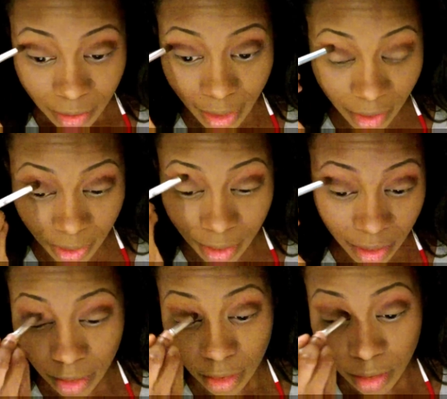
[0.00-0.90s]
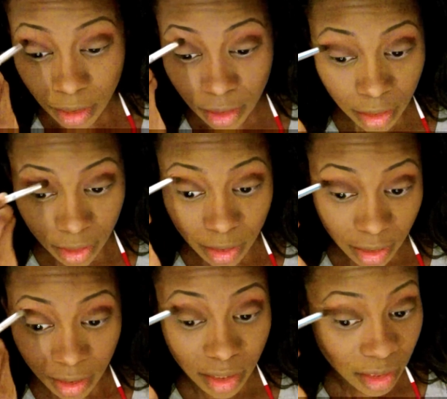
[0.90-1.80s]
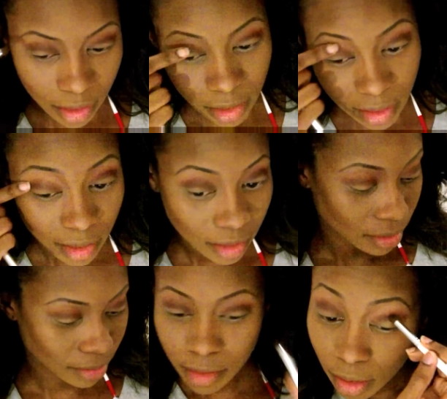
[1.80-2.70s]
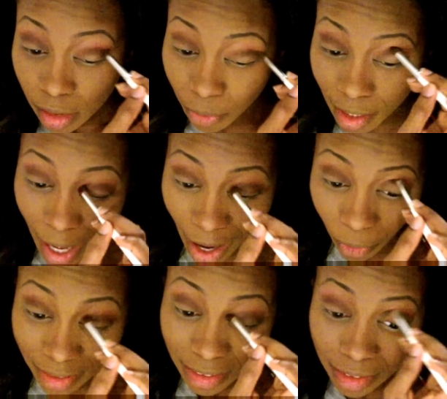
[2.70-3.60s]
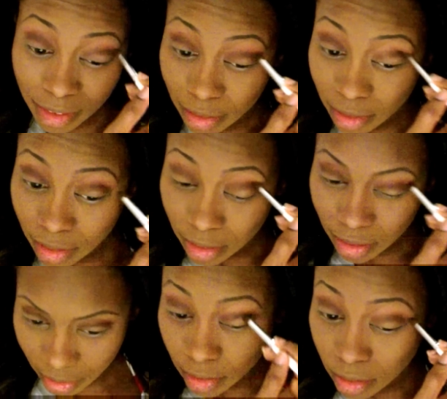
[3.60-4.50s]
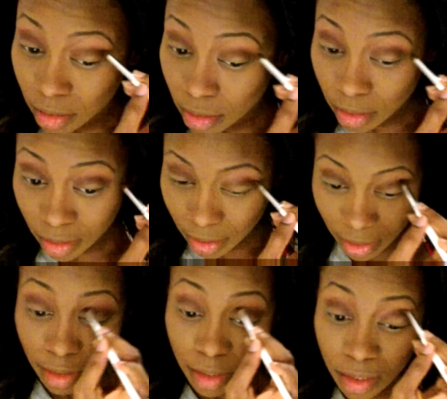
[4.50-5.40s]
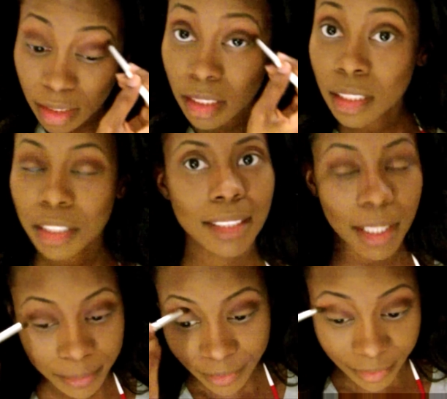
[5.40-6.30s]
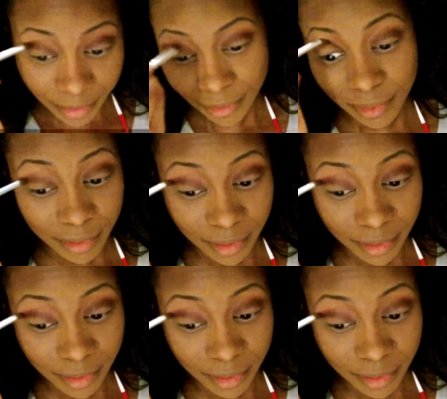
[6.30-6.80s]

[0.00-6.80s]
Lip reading: from the L'Oreal, L'Oreal Paris, is it the Nude Palette 2? I'm using the dark